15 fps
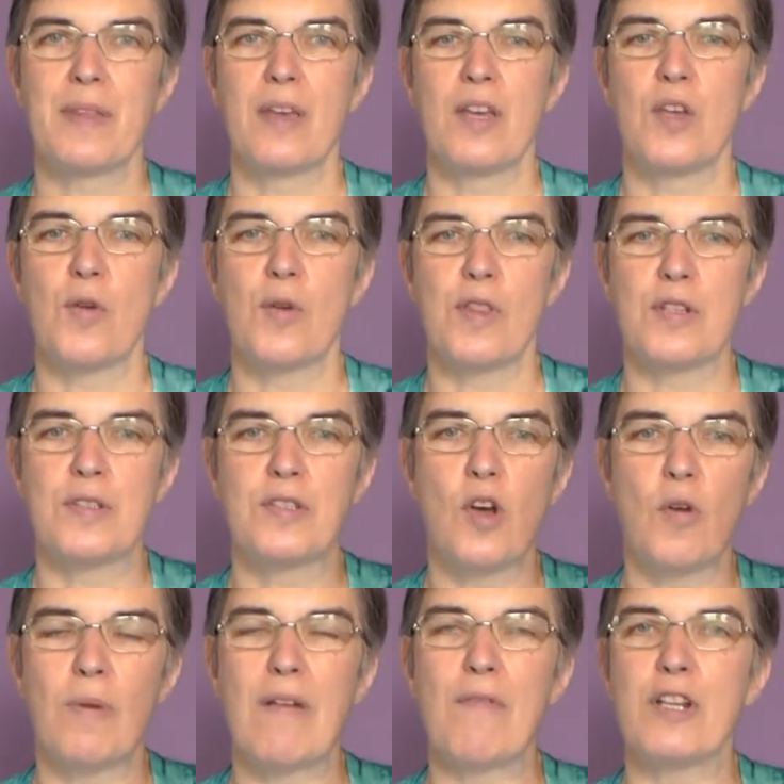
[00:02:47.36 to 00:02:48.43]
you're at the
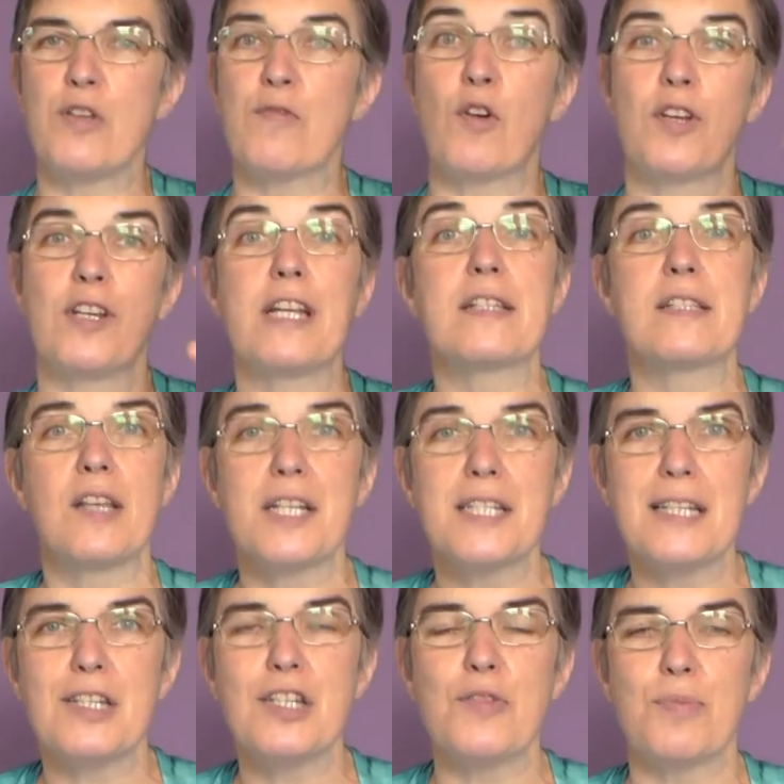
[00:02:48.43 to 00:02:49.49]
top level, you've got an
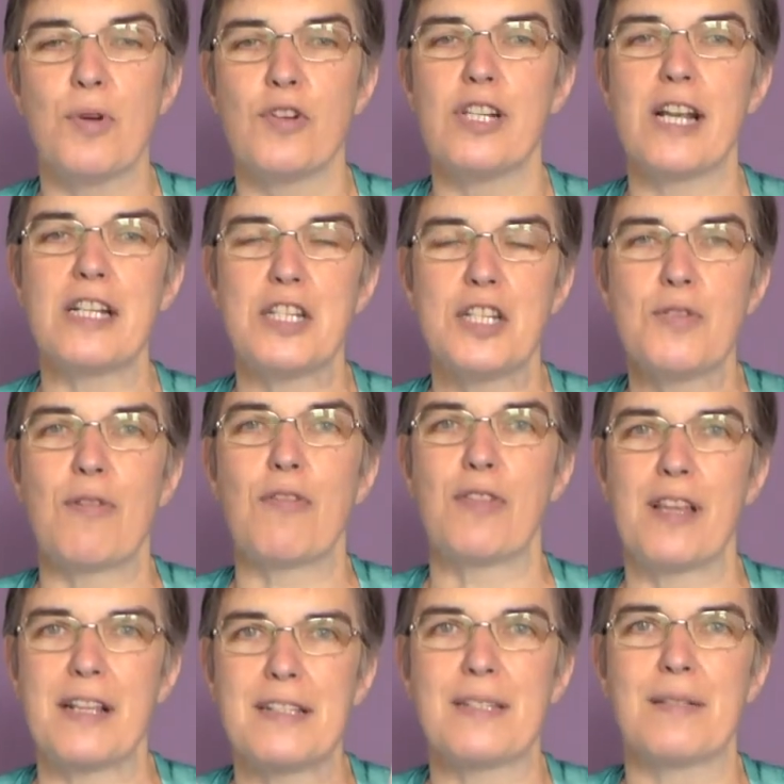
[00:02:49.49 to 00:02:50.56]
exciting new project to do,
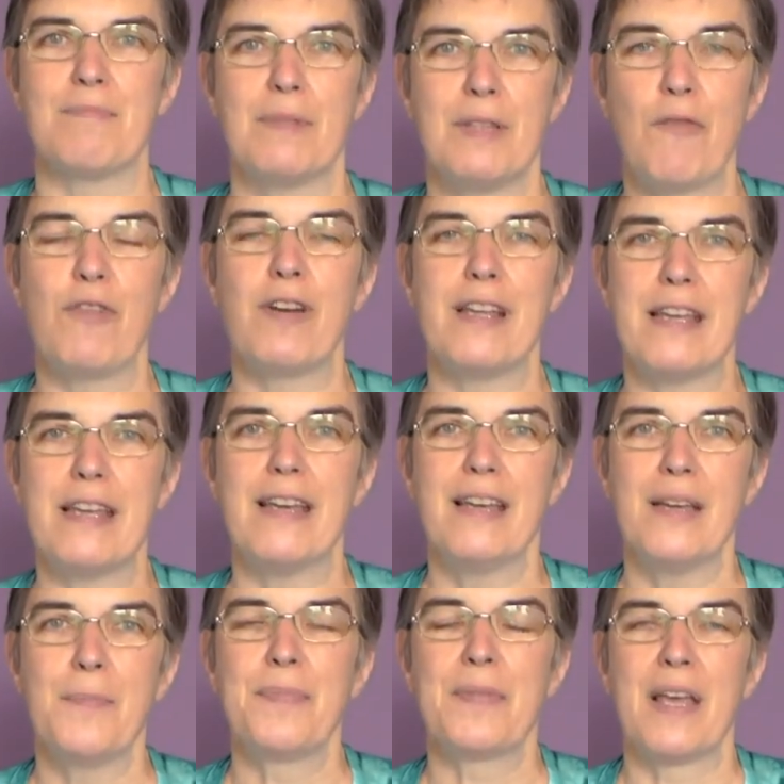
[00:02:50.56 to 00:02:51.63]
everything's lovely.
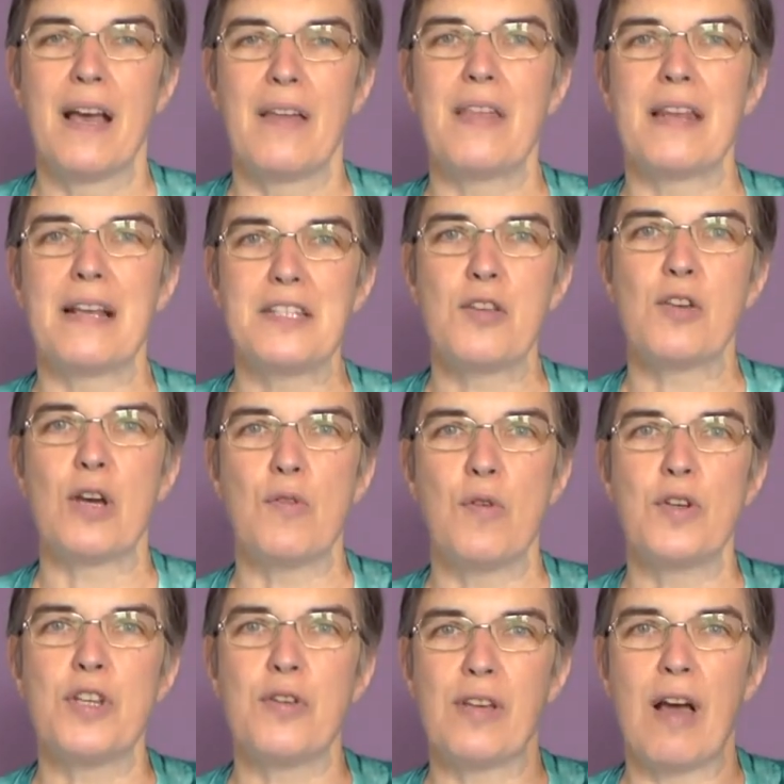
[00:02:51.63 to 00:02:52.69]
And then as you go
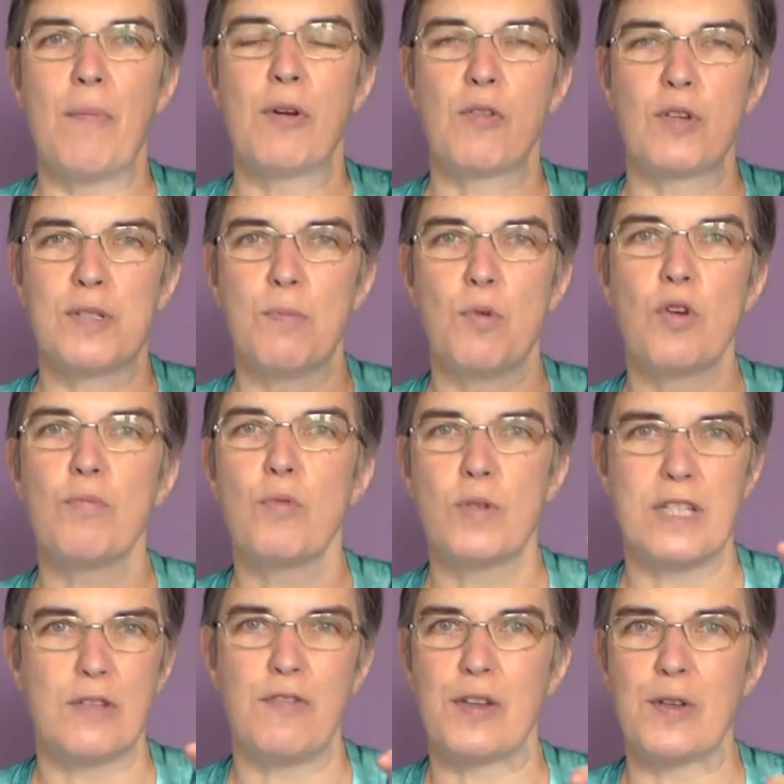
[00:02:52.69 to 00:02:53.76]
on, you come across more and more
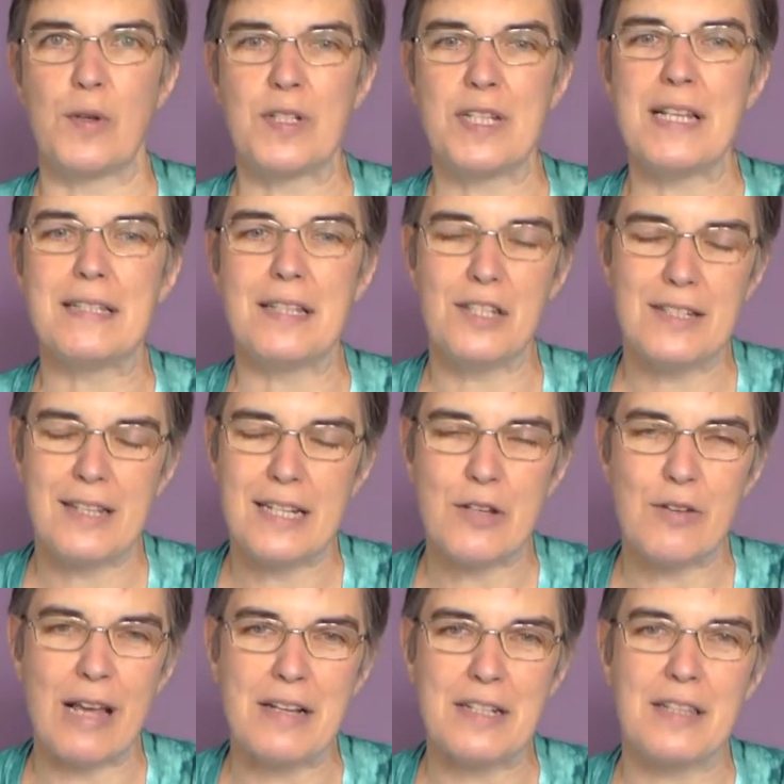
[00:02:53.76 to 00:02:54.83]
difficulties until
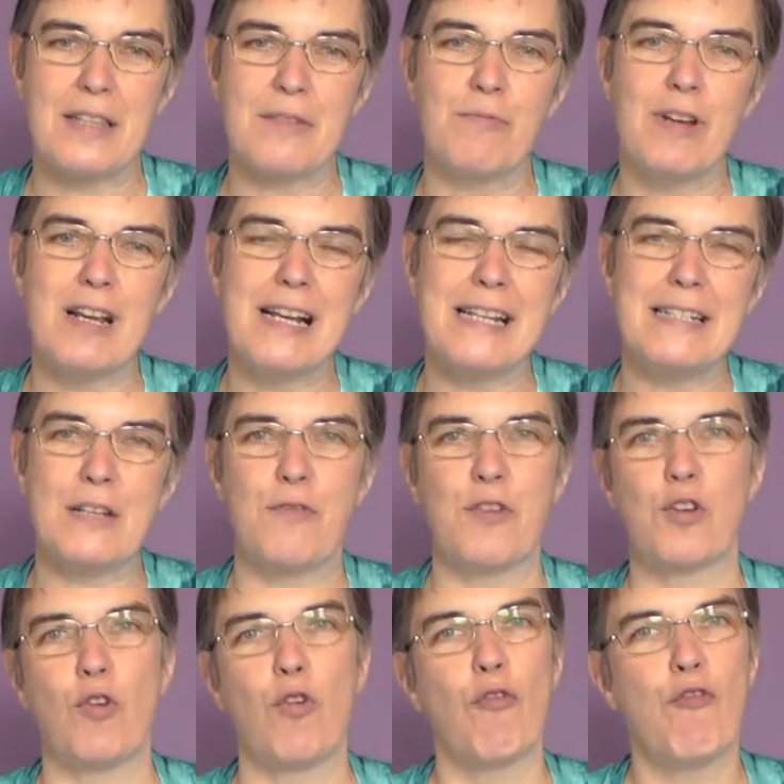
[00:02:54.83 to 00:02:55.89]
you get to the really
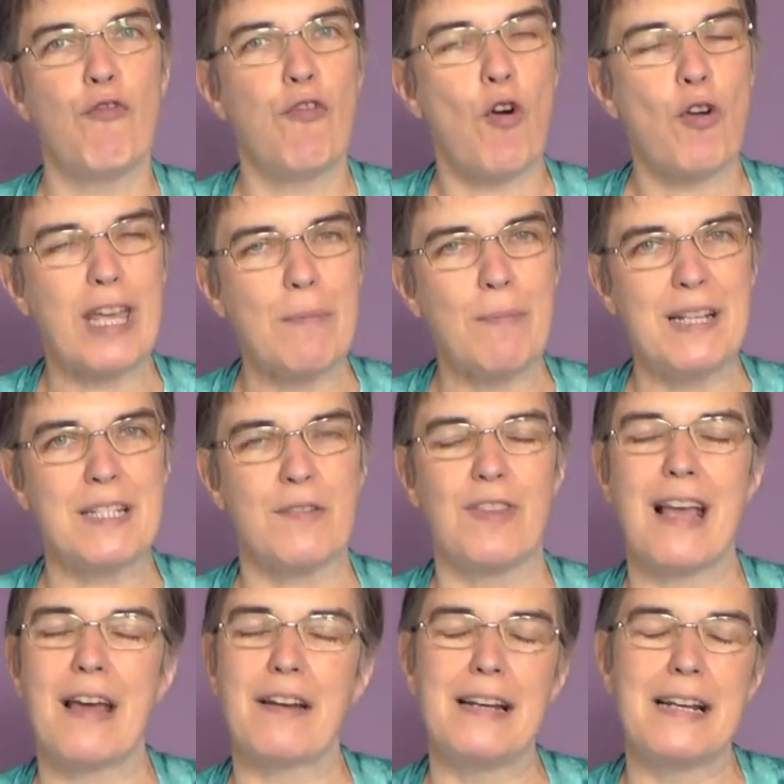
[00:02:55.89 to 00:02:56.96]
difficult, foggy bit of
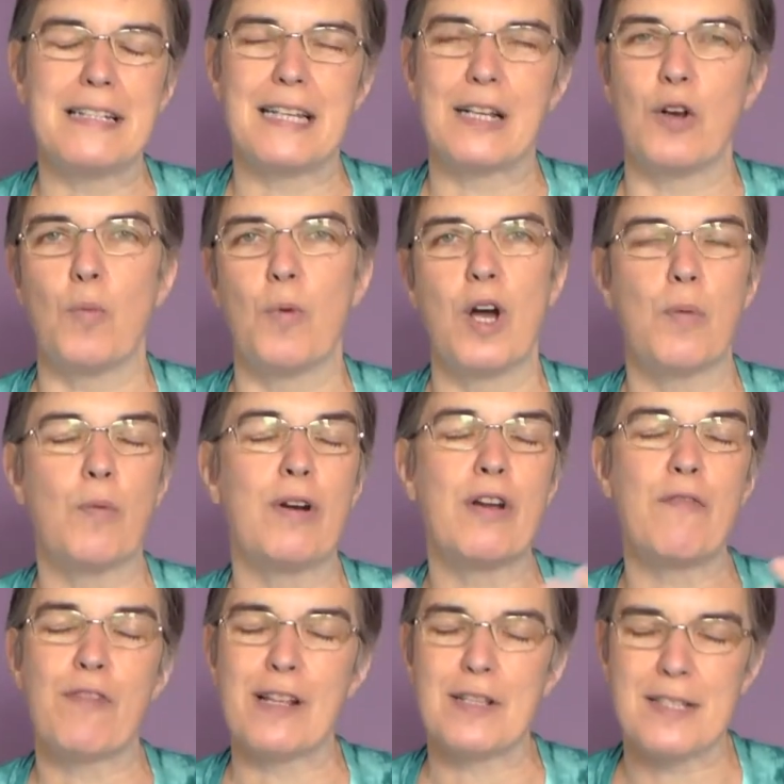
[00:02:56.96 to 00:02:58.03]
the analytical work where
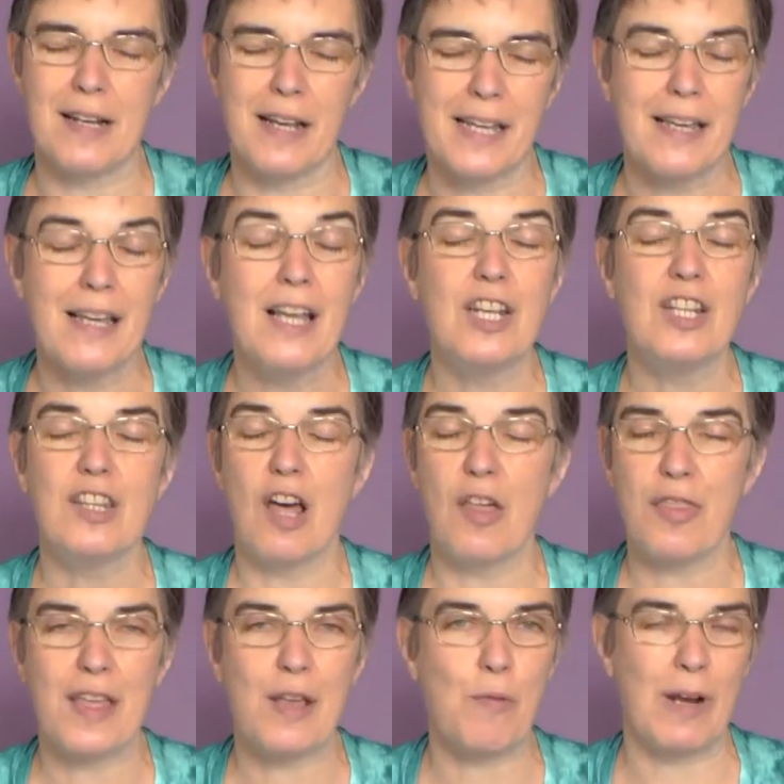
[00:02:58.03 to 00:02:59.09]
it feels like
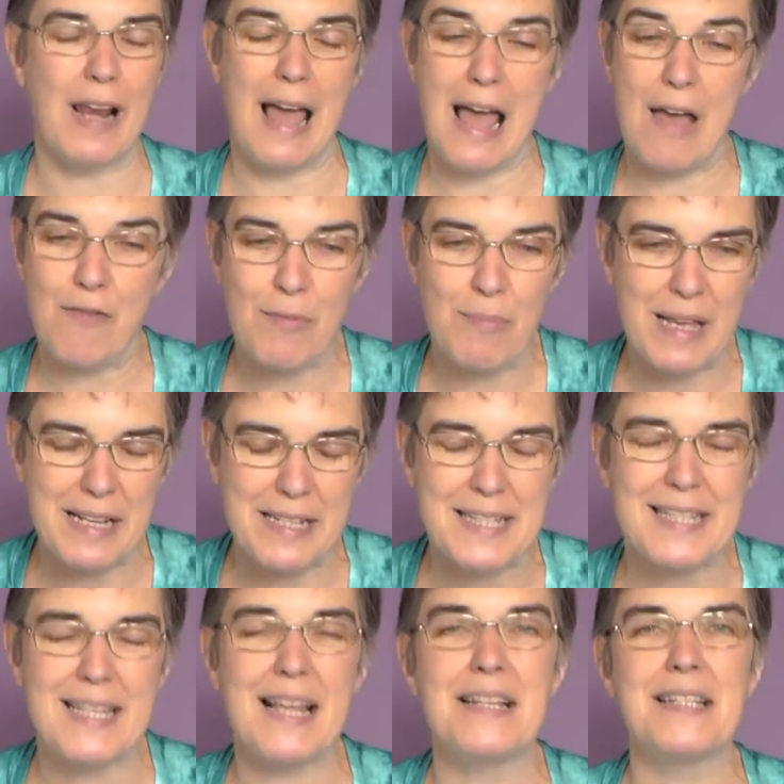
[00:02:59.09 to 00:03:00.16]
nothing will ever make
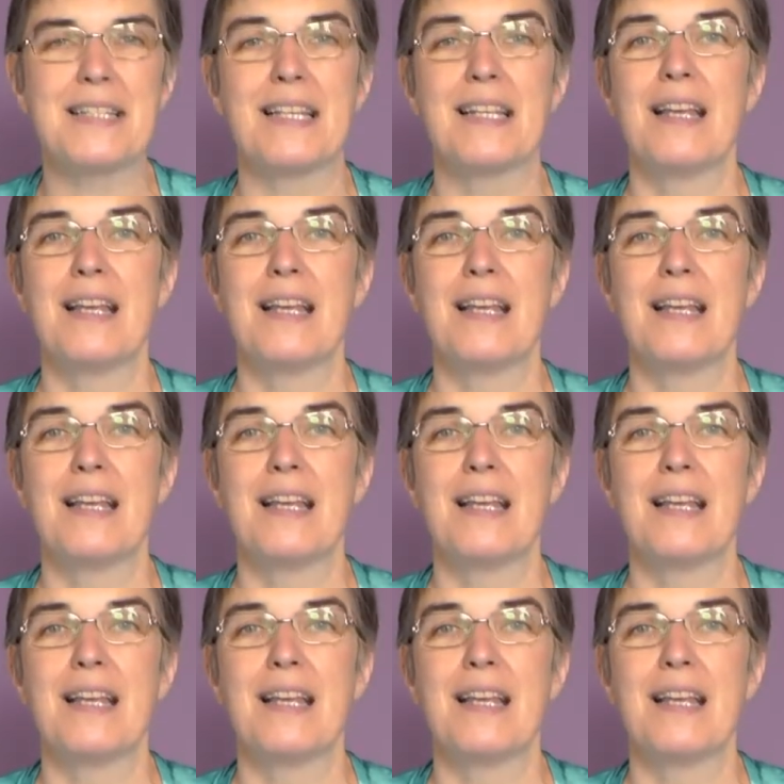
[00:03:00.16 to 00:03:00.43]
sense.